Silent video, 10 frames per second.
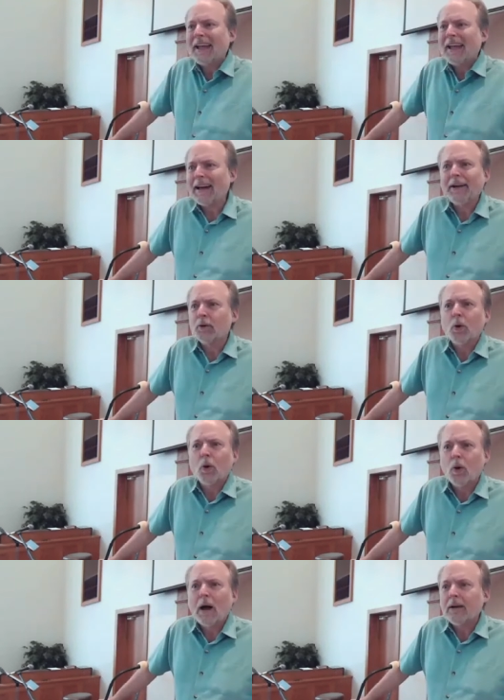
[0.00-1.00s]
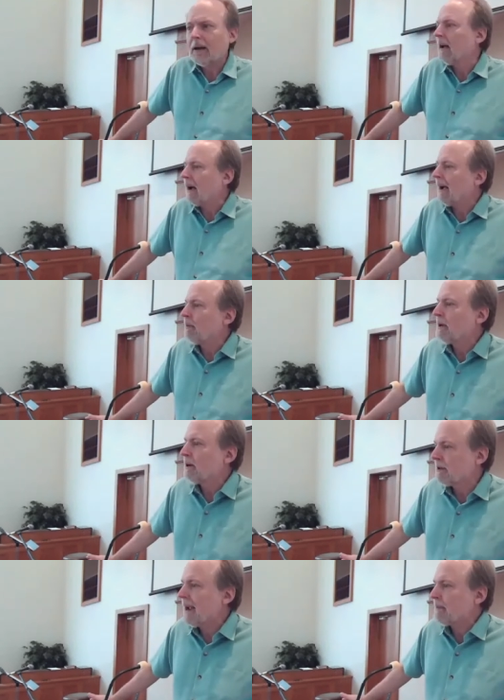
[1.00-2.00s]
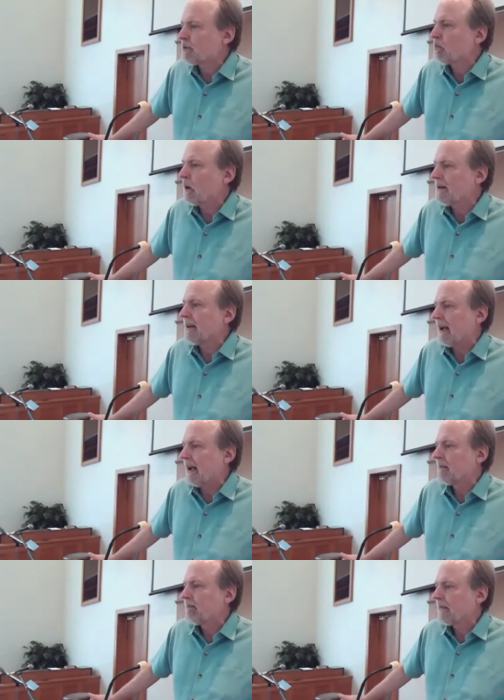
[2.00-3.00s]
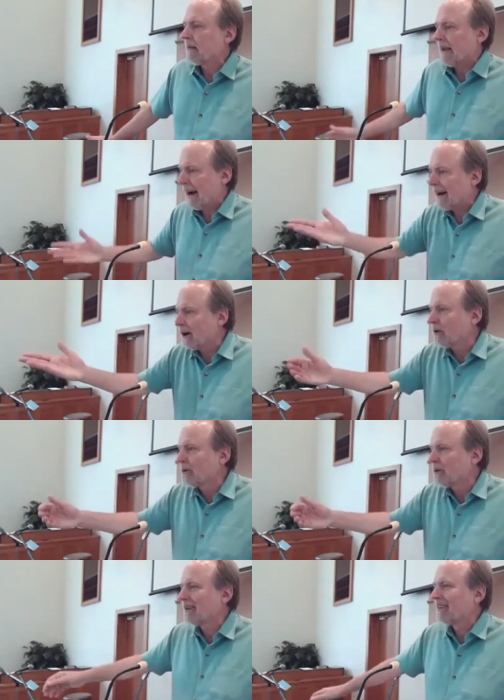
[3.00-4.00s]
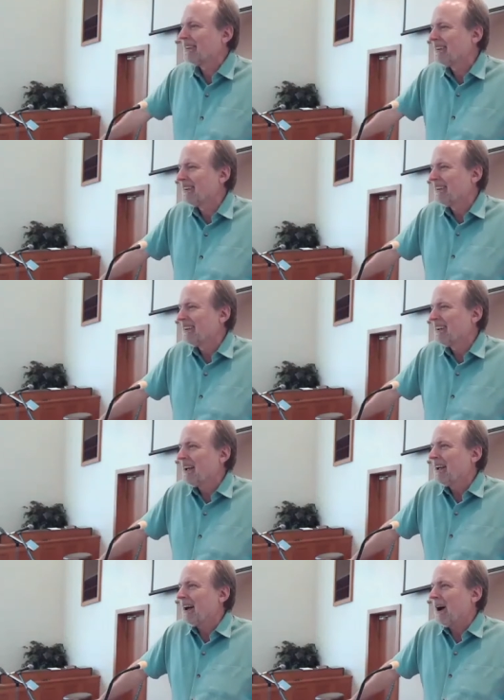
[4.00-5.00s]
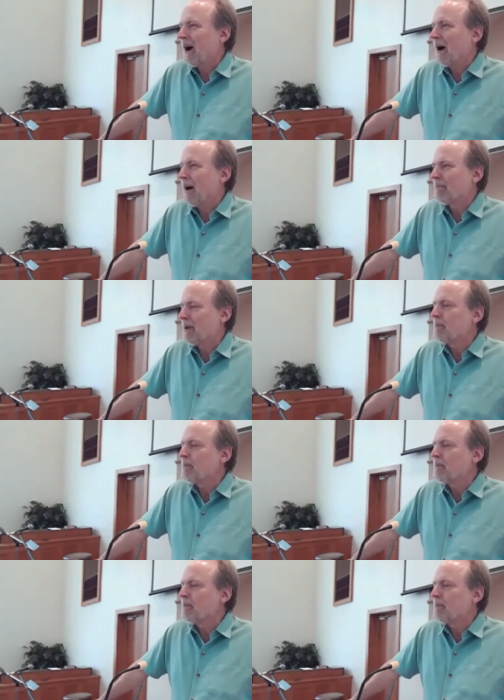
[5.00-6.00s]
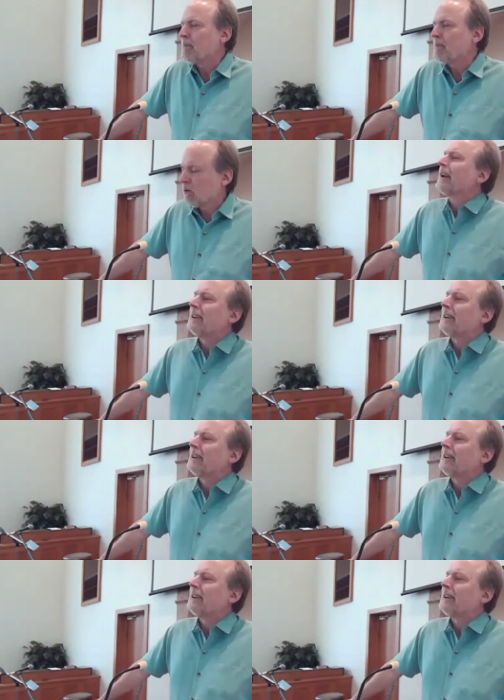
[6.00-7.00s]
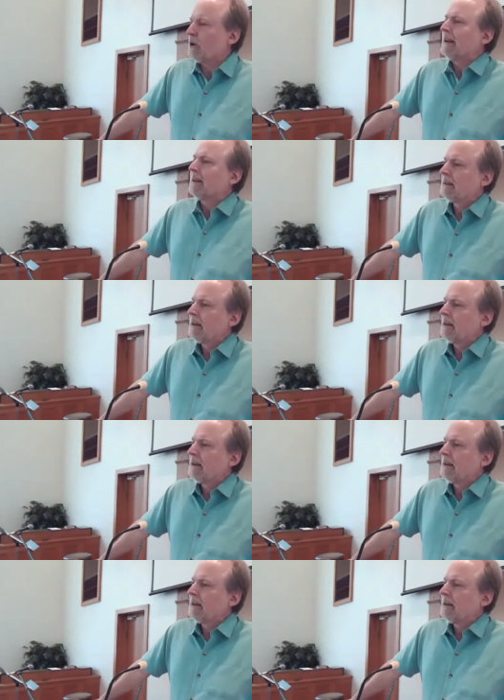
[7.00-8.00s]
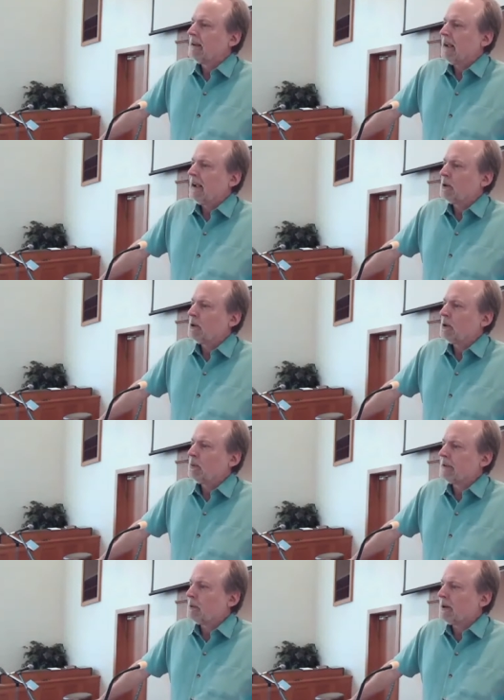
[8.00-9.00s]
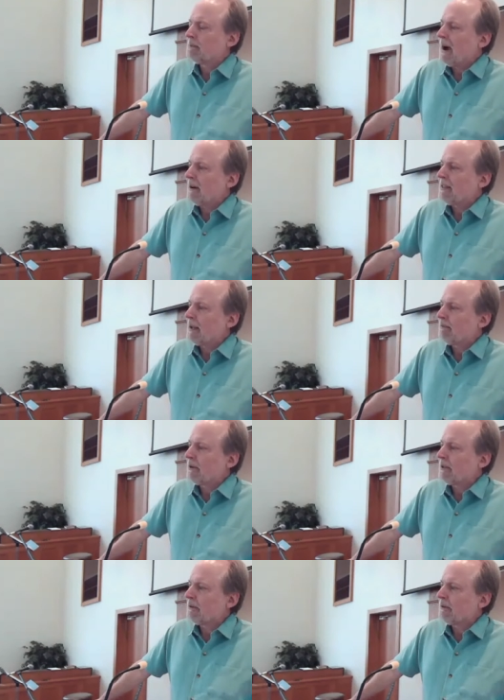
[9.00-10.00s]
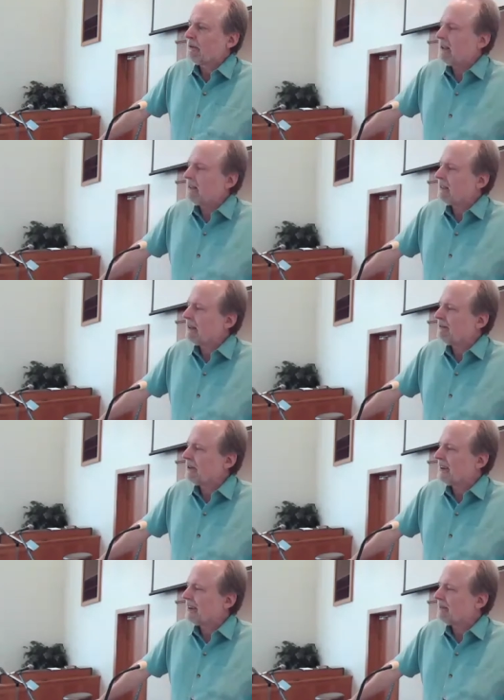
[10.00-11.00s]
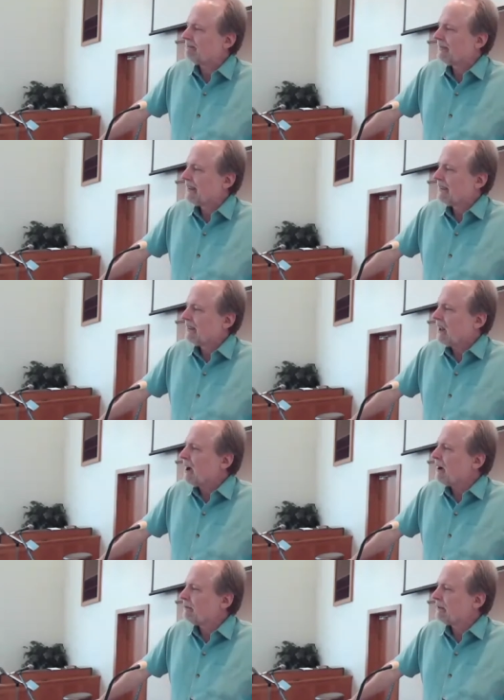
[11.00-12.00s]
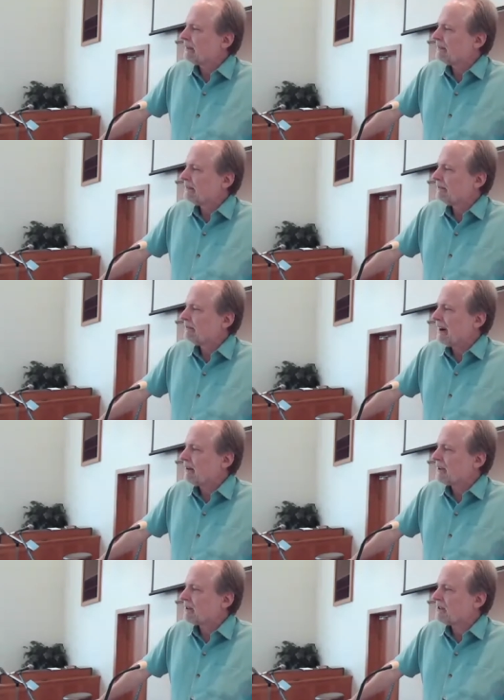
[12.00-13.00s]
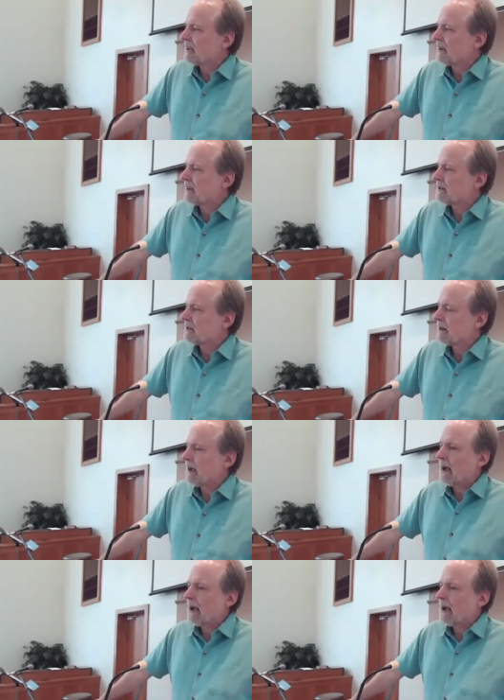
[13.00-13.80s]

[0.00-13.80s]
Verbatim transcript: Dave's dad. I don't know. I, I, I would hear names, wouldn't I? Harold, uh, people who are really doing it. And you would have, you, you would admire them for their faith and for their love and various things.